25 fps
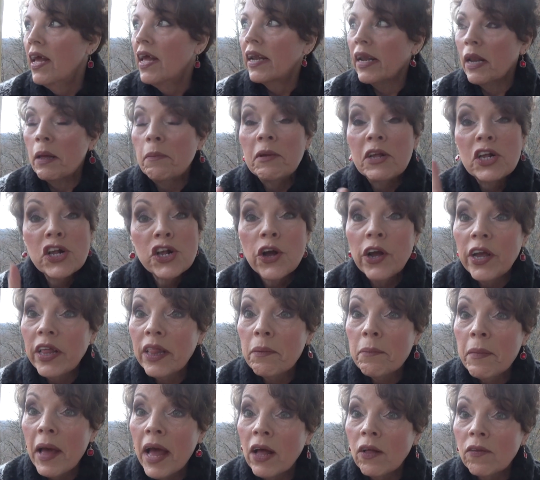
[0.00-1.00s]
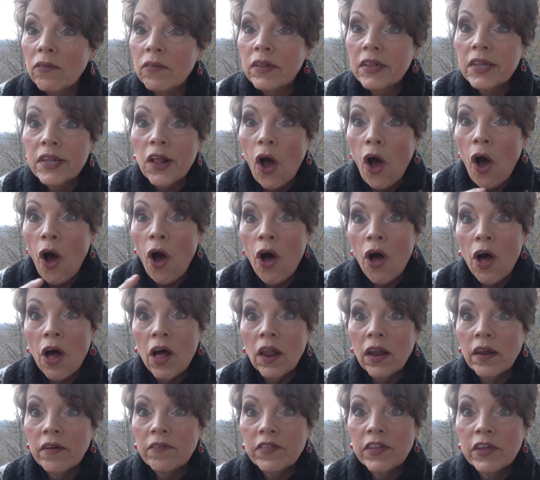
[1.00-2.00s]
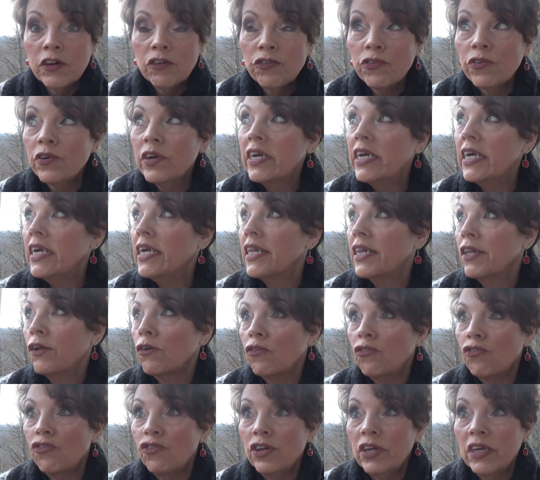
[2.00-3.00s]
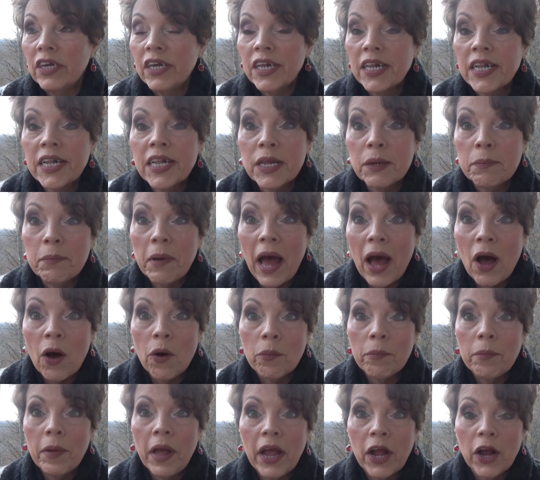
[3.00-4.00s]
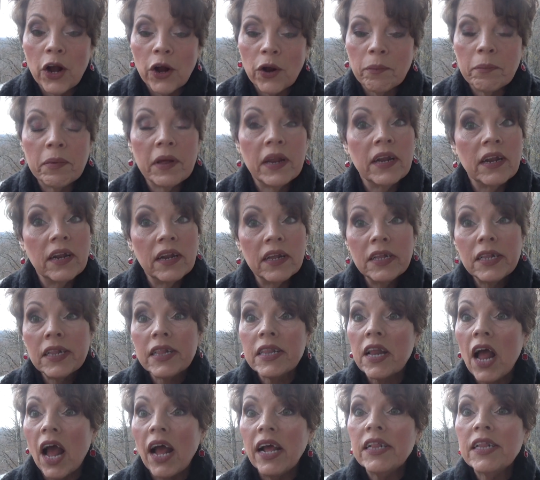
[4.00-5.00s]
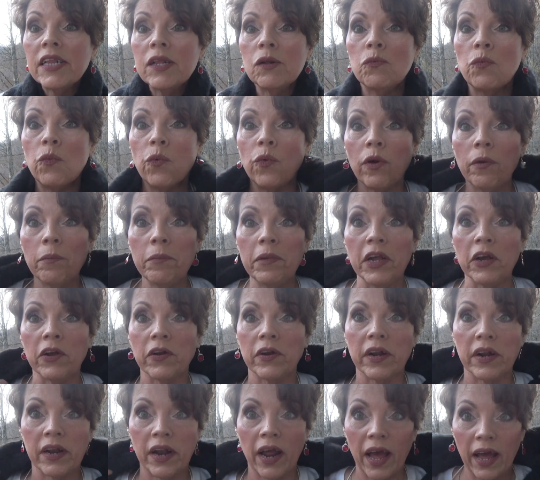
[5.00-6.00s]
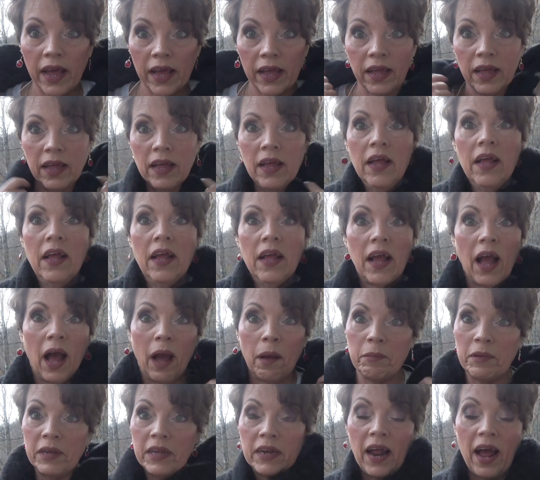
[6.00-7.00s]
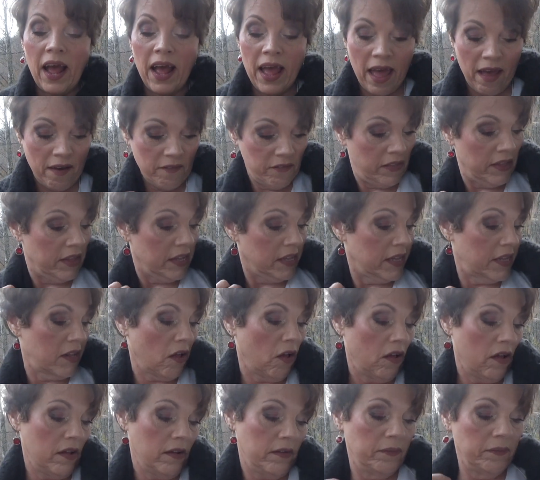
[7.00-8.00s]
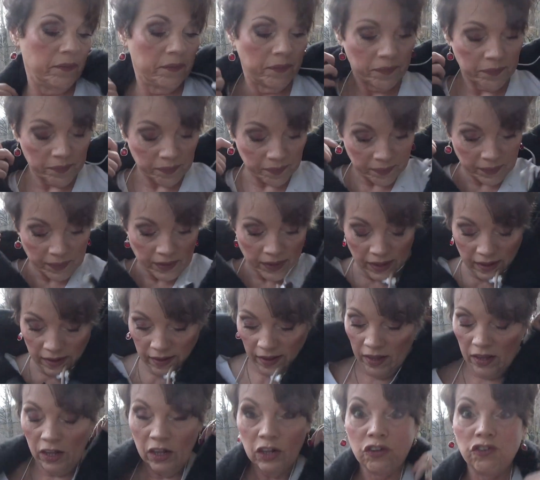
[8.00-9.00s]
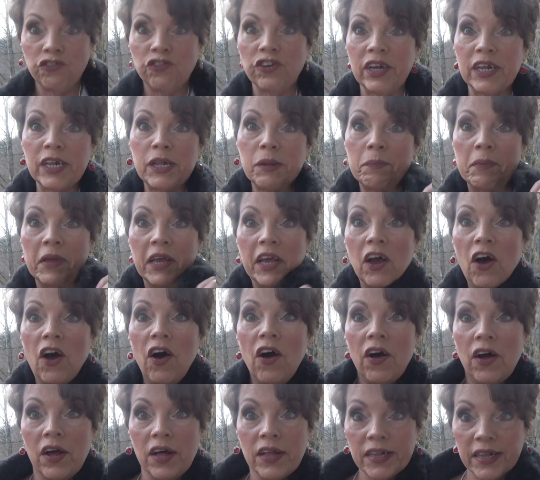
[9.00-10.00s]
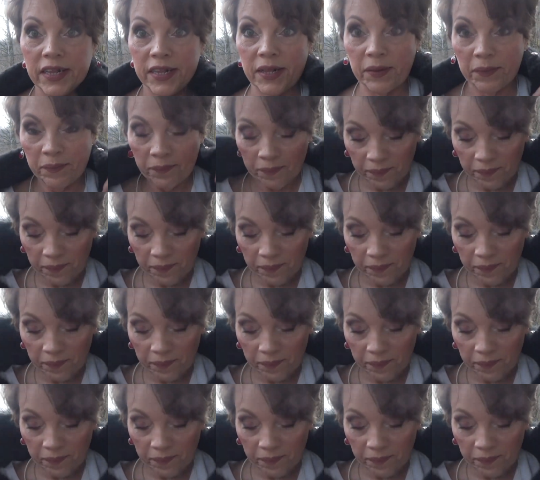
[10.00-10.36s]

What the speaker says: Let me show you the mountains. All of the trees are just about there. But it is nice and warm here today. I mean, I have this on just because.